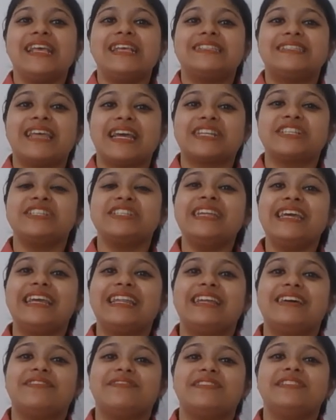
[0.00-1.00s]
Section
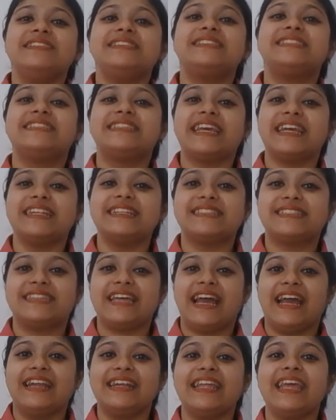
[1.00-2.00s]
11 states
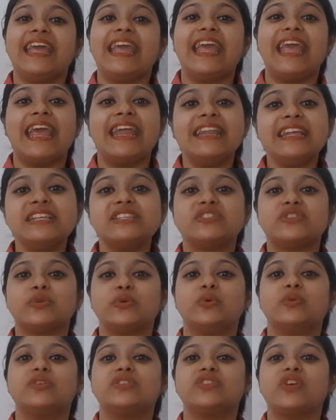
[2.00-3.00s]
that any
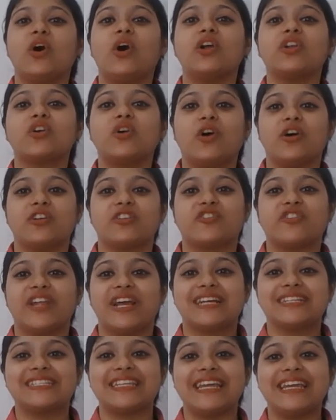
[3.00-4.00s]
suits or
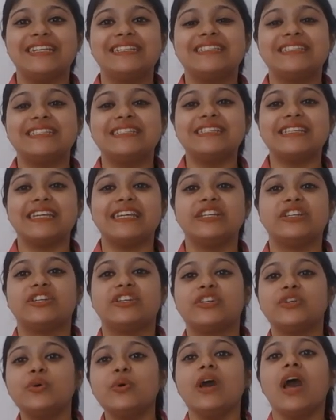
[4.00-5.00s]
contracts entered
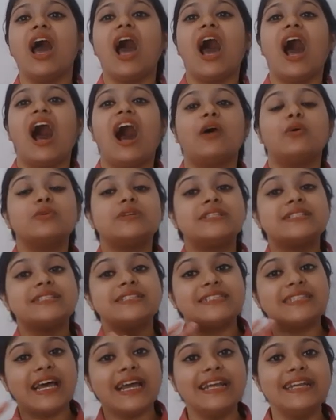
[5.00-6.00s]
into
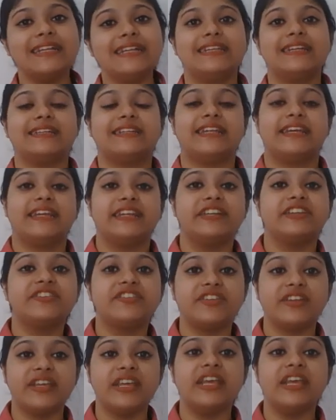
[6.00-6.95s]
outside the territory